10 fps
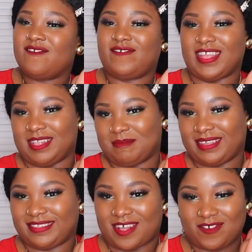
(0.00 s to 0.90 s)
Feeling
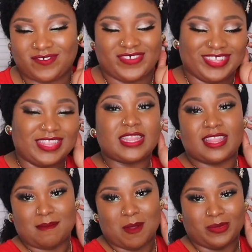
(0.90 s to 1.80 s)
myself
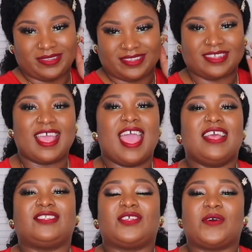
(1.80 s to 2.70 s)
the most.
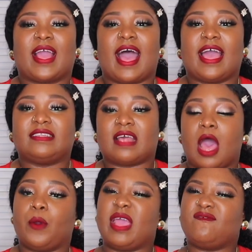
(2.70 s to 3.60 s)
So guys,
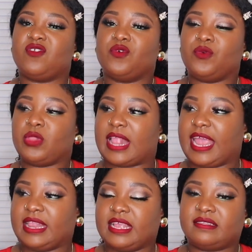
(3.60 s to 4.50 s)
if you
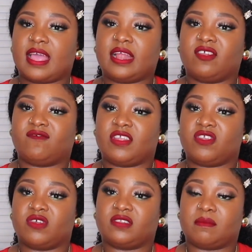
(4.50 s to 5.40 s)
like these kind of
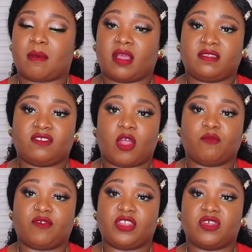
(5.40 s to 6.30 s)
videos, the
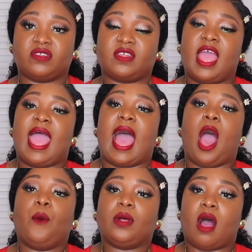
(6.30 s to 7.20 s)
BoxyCharm videos,
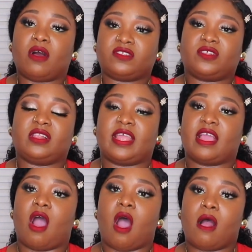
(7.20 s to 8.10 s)
I will also
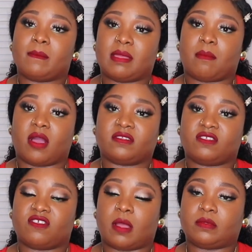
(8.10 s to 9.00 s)
link all my
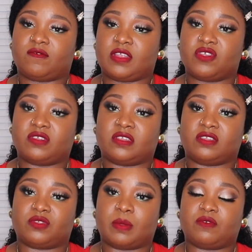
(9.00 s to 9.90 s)
BoxyCharm videos in the
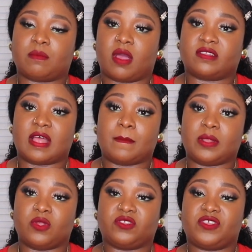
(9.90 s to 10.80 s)
description box down
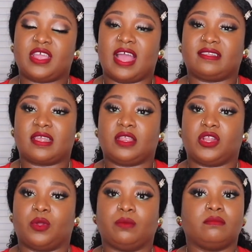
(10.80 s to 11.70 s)
below, so you guys can,
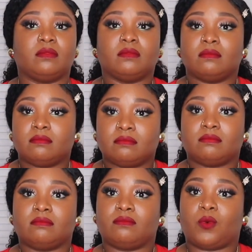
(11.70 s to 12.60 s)
you know,
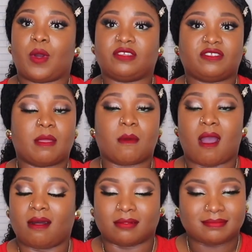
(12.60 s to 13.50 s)
watch them
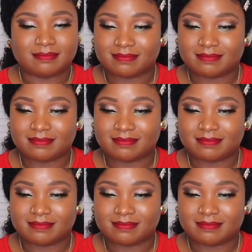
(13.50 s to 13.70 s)
all.